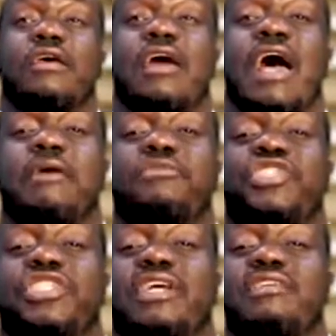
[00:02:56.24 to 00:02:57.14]
I'm
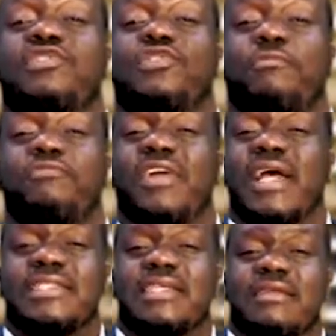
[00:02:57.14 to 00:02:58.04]
sharing some
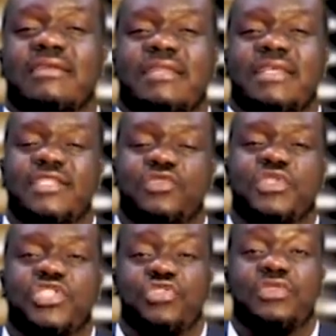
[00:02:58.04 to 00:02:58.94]
practical things
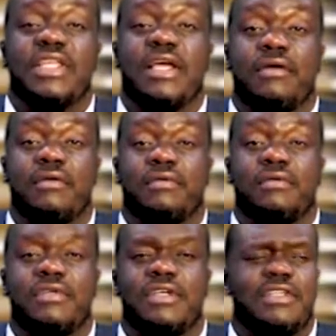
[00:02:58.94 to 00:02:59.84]
with you now
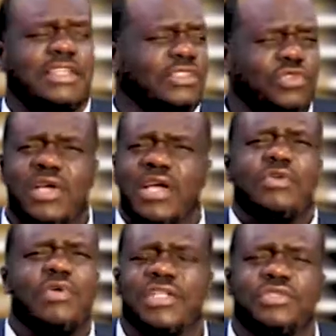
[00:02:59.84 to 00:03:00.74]
that you can
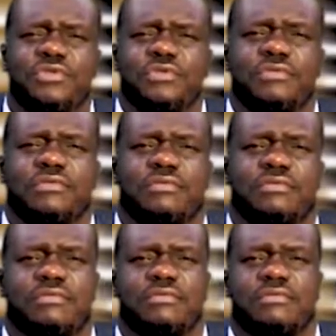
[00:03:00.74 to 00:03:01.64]
go and do.
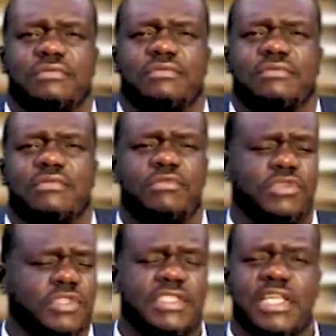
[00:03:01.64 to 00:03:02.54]
I'm not
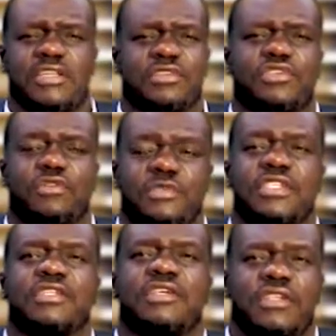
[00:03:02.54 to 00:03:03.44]
just telling you
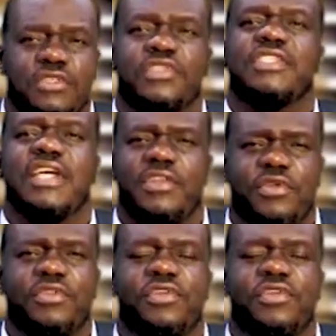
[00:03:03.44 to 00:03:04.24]
something to sit and nod